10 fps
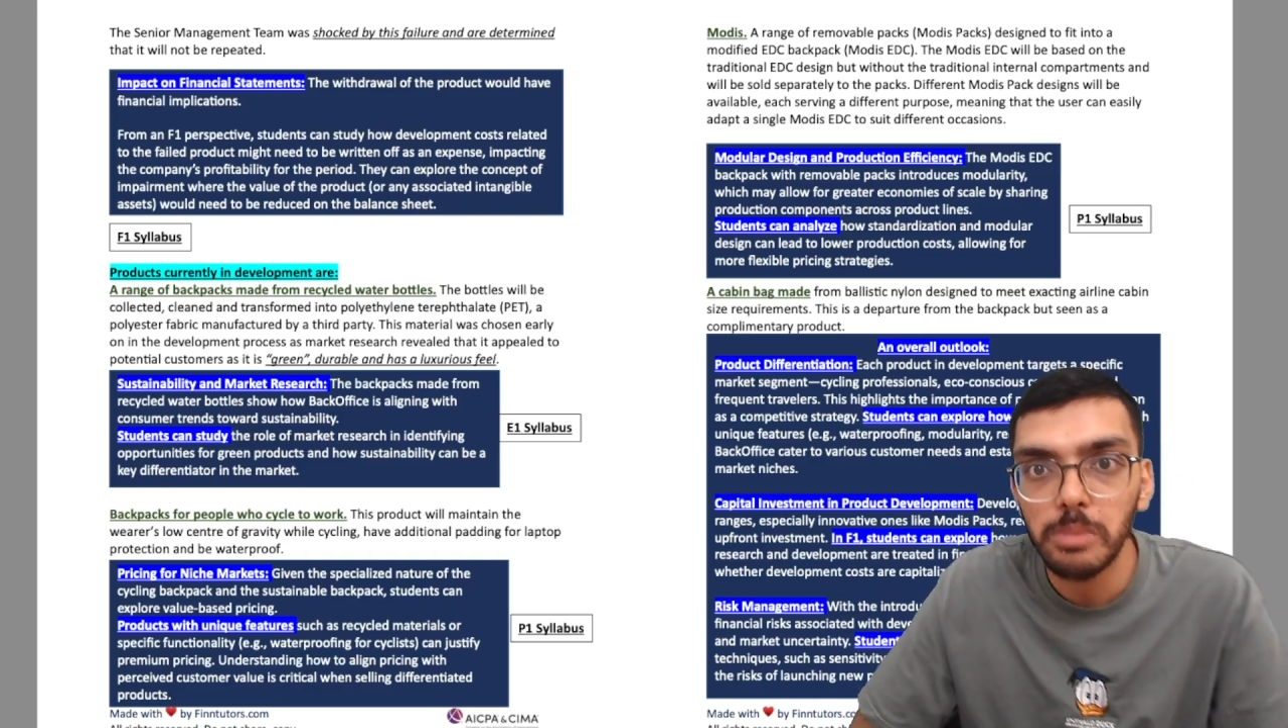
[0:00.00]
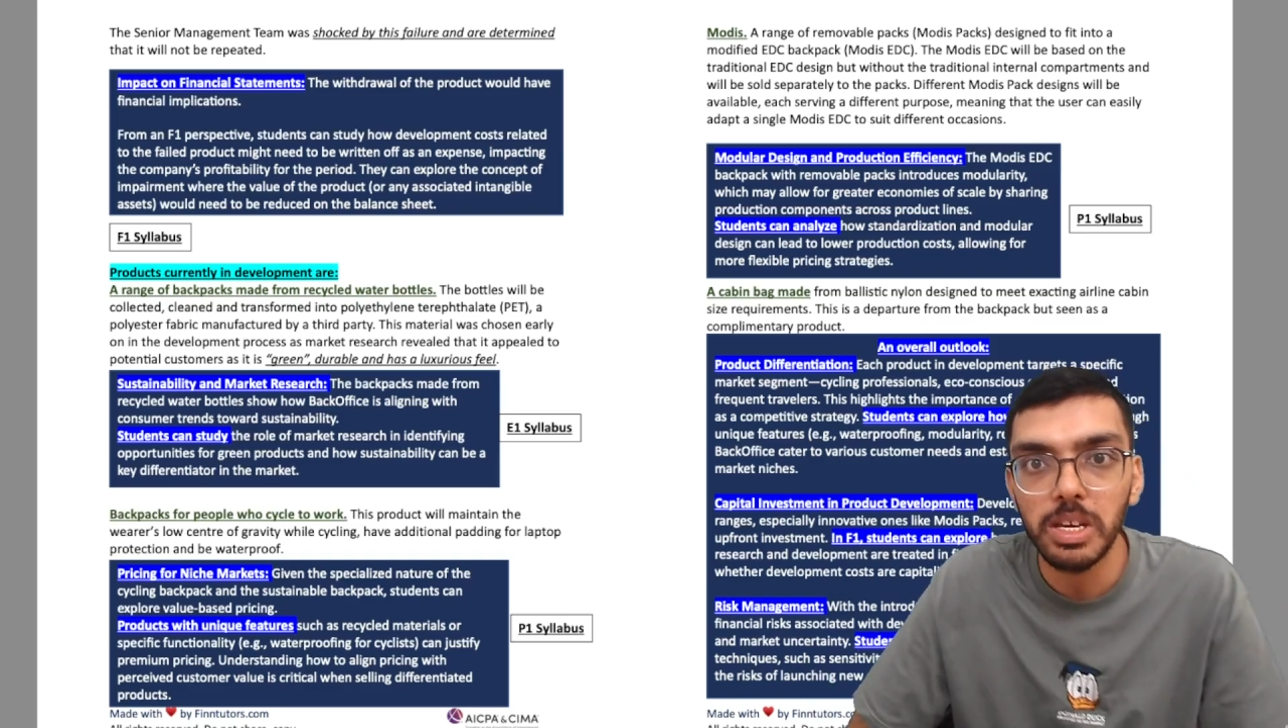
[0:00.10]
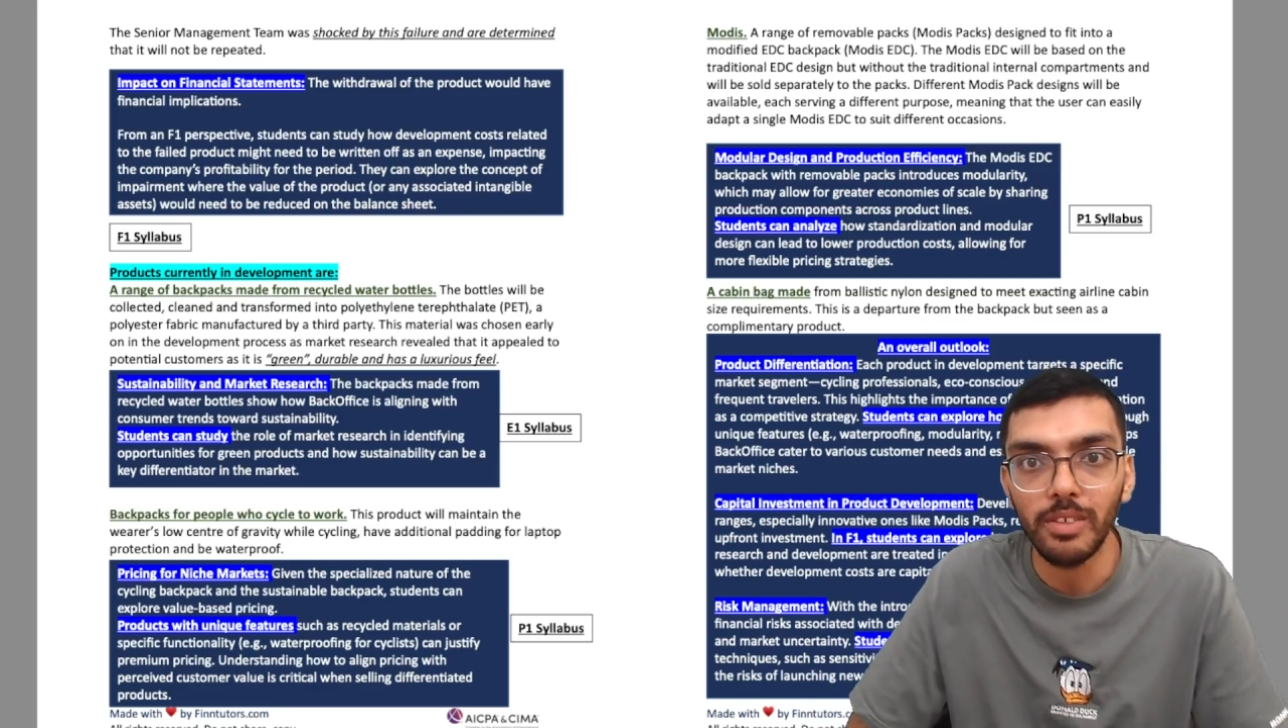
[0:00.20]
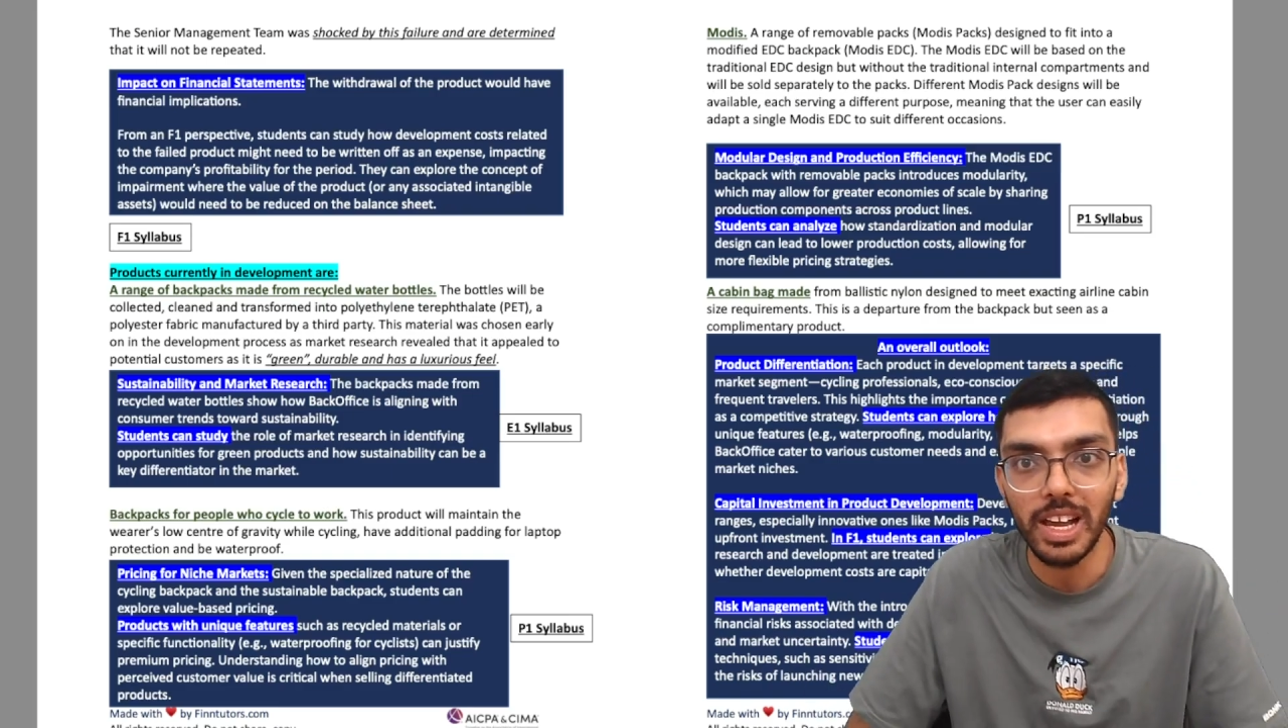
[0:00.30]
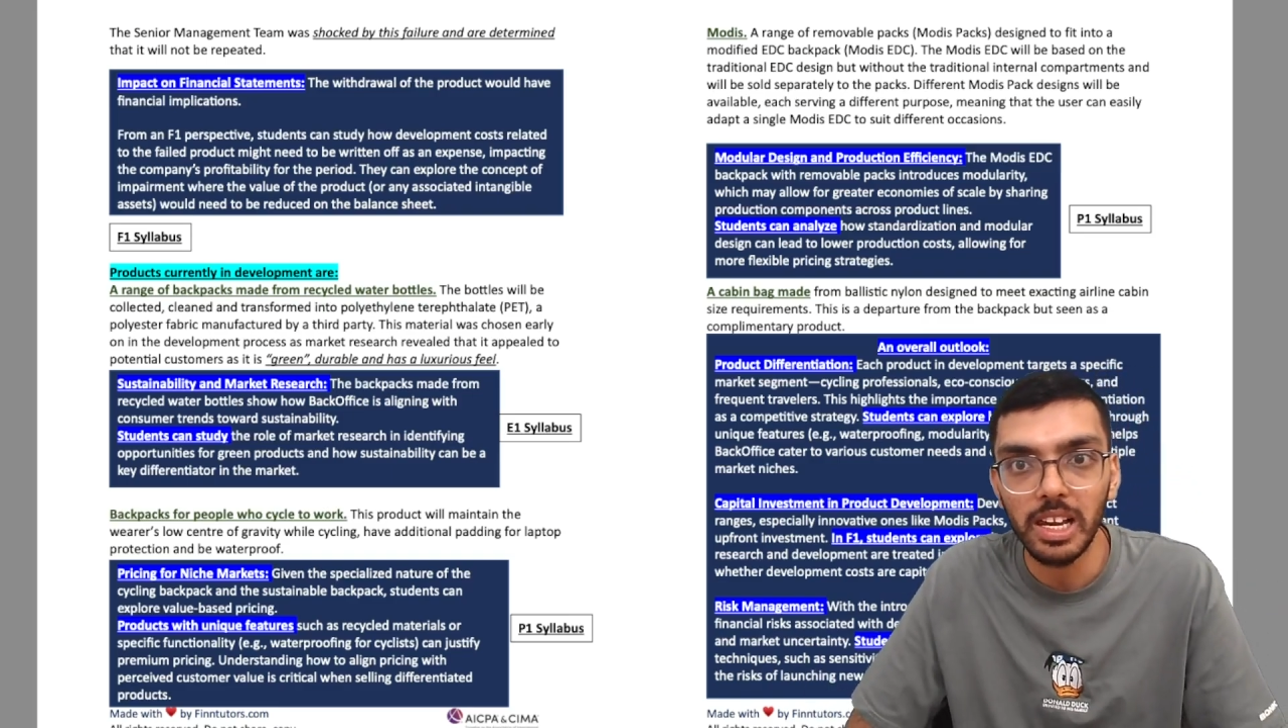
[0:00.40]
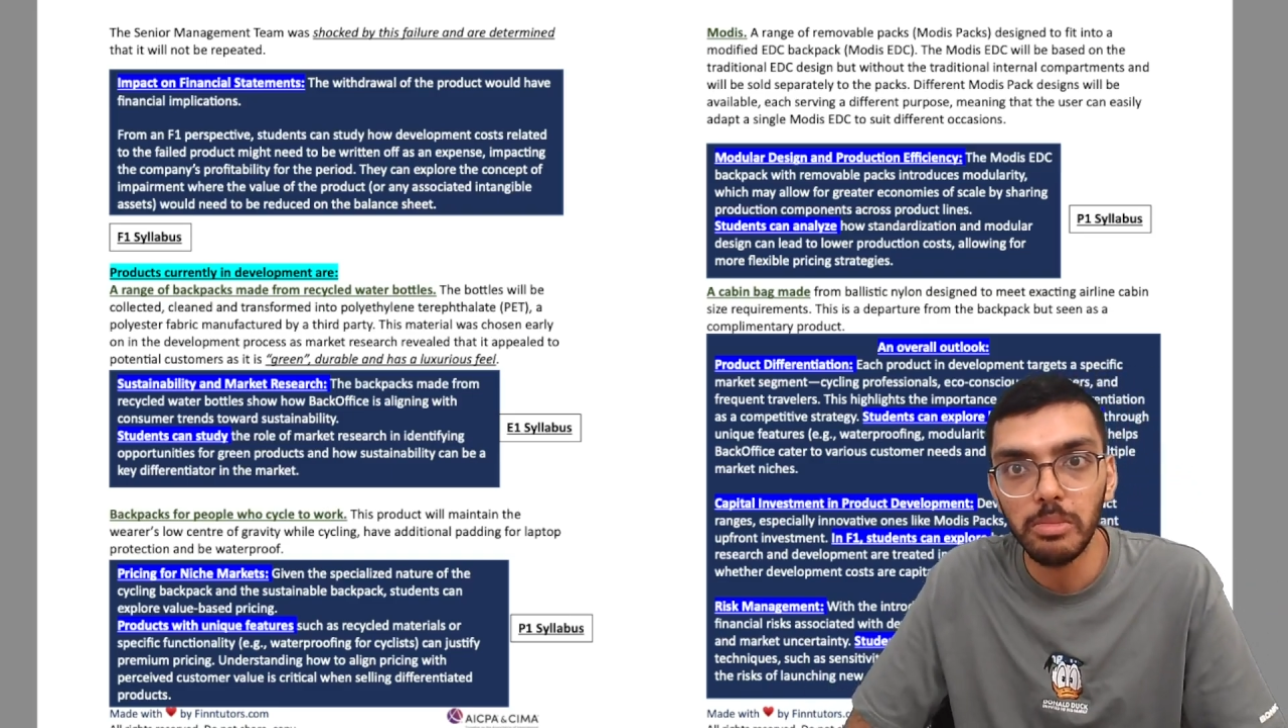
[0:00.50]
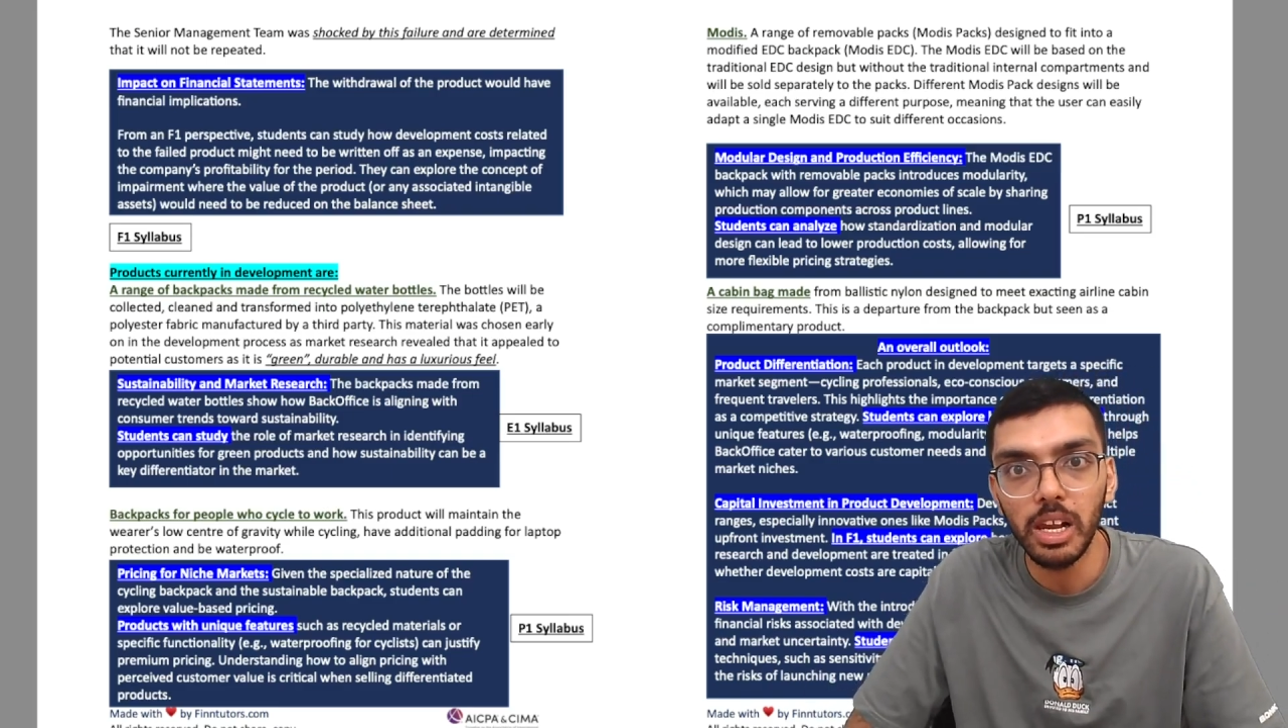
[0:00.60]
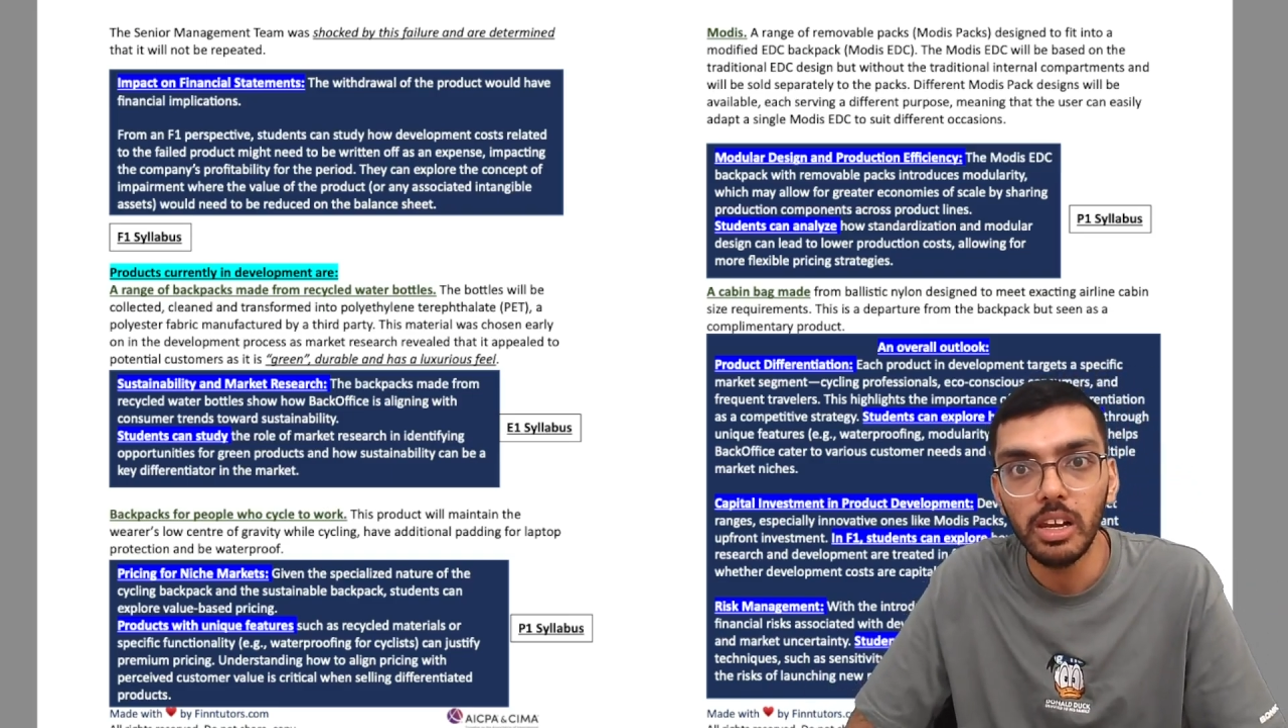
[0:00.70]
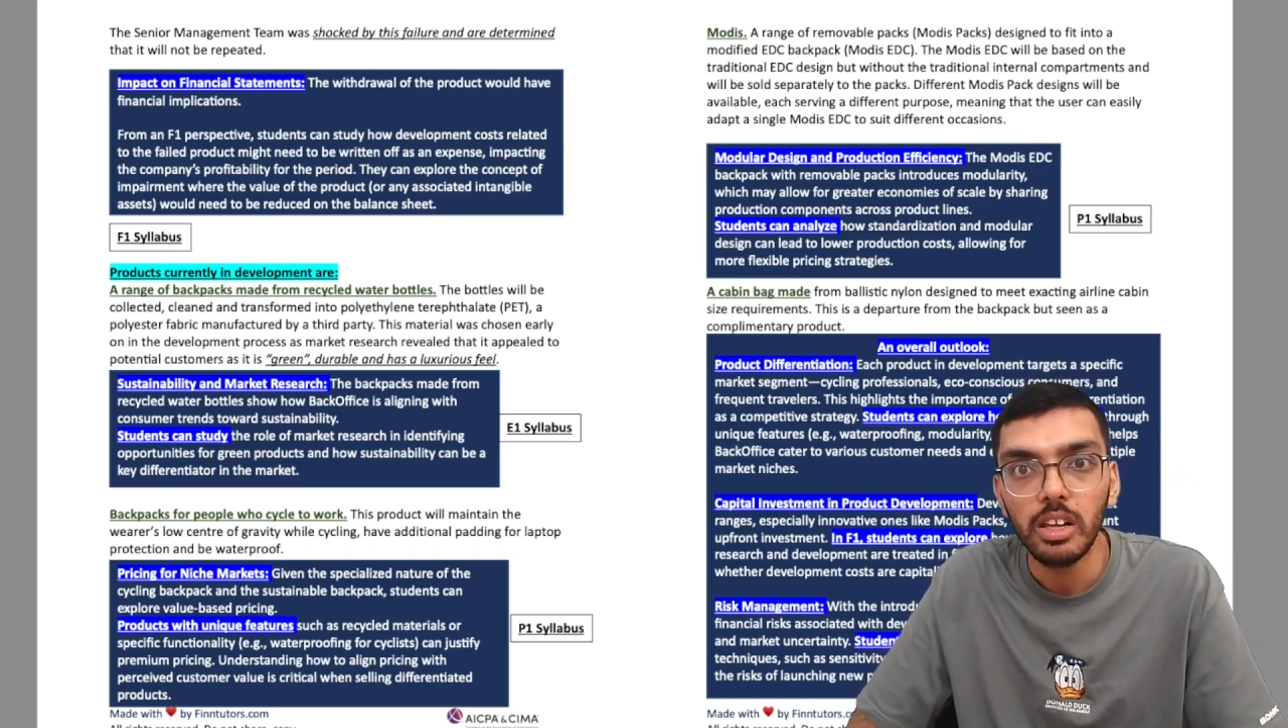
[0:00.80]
be available,